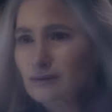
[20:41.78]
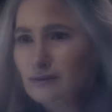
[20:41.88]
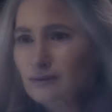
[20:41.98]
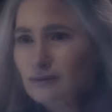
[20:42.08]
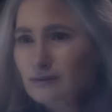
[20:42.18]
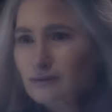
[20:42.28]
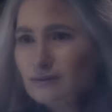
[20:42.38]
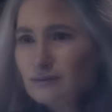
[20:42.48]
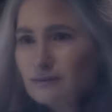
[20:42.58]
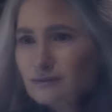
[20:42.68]
I like the look of
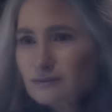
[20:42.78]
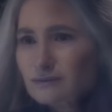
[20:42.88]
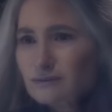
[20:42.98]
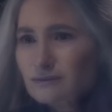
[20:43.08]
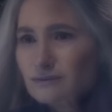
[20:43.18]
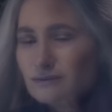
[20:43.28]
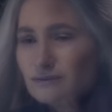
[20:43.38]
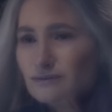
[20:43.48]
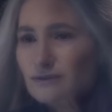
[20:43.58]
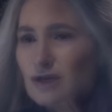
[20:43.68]
Ghost Agatha.
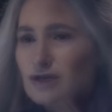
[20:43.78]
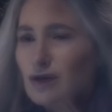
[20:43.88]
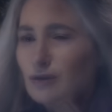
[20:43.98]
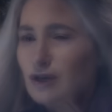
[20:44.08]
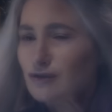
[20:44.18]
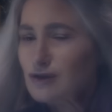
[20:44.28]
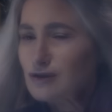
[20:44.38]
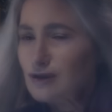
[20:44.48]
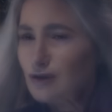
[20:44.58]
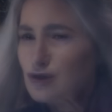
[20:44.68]
I liked how she
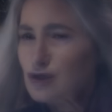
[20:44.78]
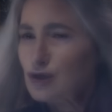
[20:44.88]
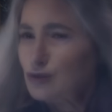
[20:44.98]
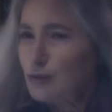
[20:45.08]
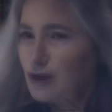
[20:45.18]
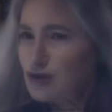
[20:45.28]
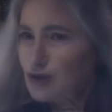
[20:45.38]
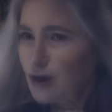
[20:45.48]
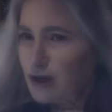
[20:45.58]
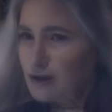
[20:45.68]
looks different. Like,
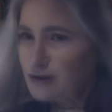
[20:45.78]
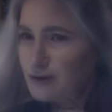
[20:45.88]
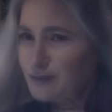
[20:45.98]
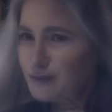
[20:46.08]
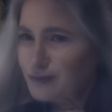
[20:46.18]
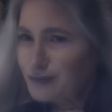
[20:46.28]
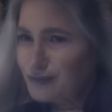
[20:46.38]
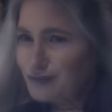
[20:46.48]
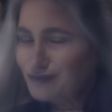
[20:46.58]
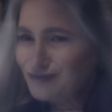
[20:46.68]
it's not just
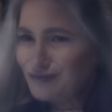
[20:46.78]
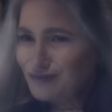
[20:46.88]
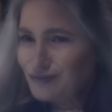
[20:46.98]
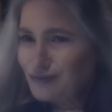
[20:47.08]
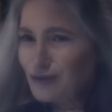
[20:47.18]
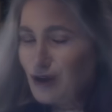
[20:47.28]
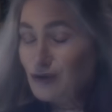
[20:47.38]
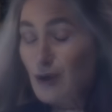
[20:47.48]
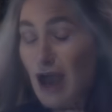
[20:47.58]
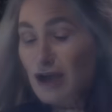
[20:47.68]
Agatha with, like,
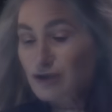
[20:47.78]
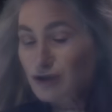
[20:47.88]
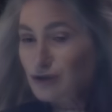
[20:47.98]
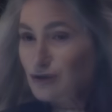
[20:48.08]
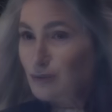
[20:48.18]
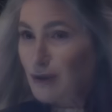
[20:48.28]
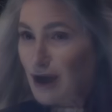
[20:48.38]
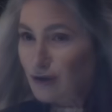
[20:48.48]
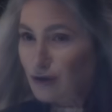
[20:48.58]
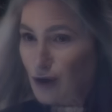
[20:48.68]
you know, a
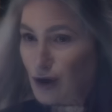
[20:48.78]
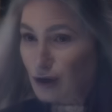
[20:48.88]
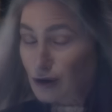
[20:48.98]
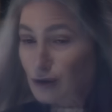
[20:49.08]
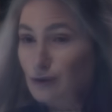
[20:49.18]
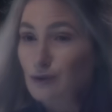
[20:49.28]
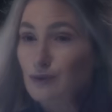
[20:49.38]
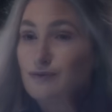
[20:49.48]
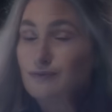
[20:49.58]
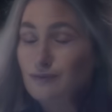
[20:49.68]
filter. She has kind
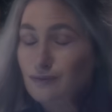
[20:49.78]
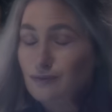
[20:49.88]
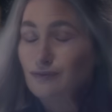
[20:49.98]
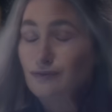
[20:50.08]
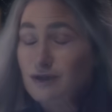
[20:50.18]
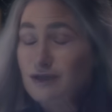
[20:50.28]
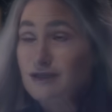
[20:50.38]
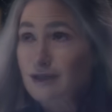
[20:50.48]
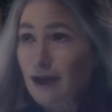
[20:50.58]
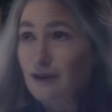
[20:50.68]
of a little
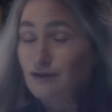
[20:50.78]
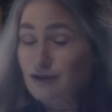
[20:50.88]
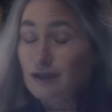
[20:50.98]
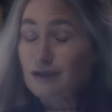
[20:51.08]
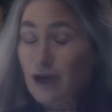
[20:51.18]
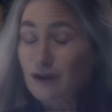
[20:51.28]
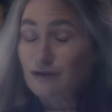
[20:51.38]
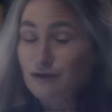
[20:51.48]
bit more age.